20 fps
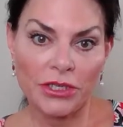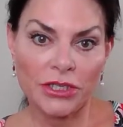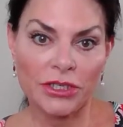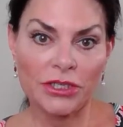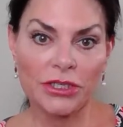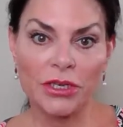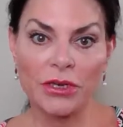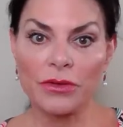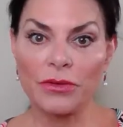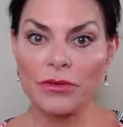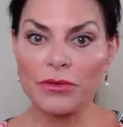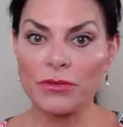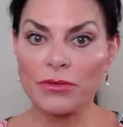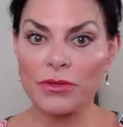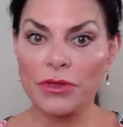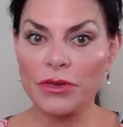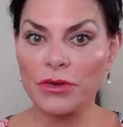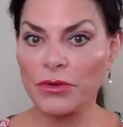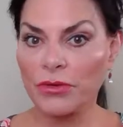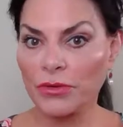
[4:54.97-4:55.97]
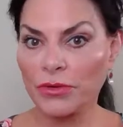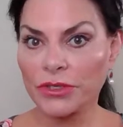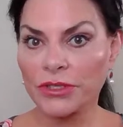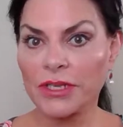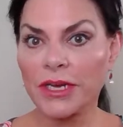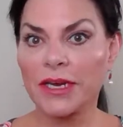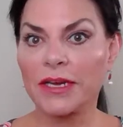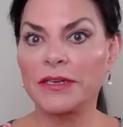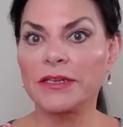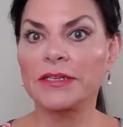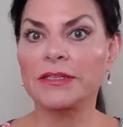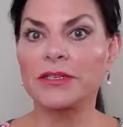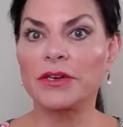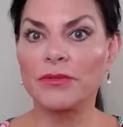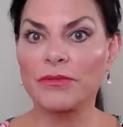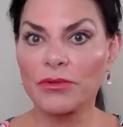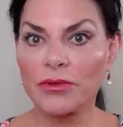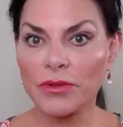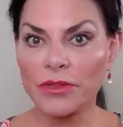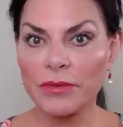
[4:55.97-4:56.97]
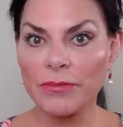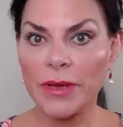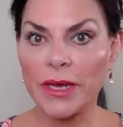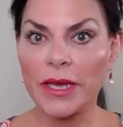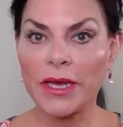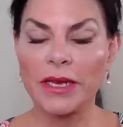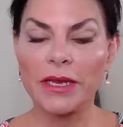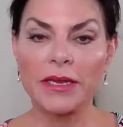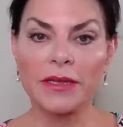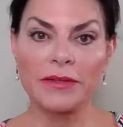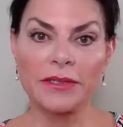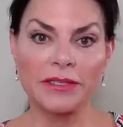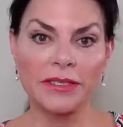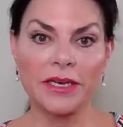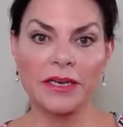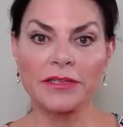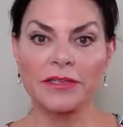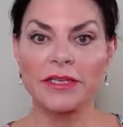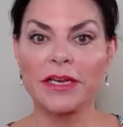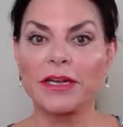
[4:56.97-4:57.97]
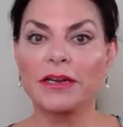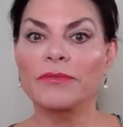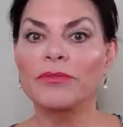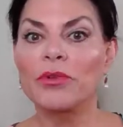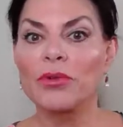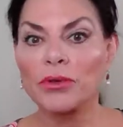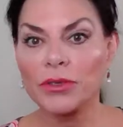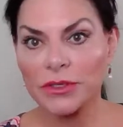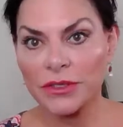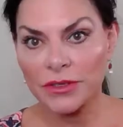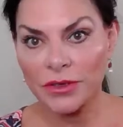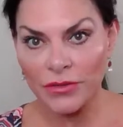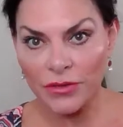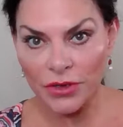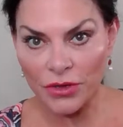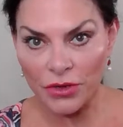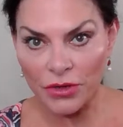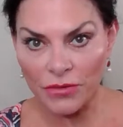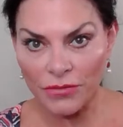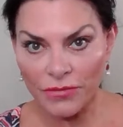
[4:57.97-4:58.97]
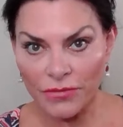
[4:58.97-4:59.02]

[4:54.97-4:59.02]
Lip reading: So the north side is over on the bay, and the south side, of course, is on the Gulf.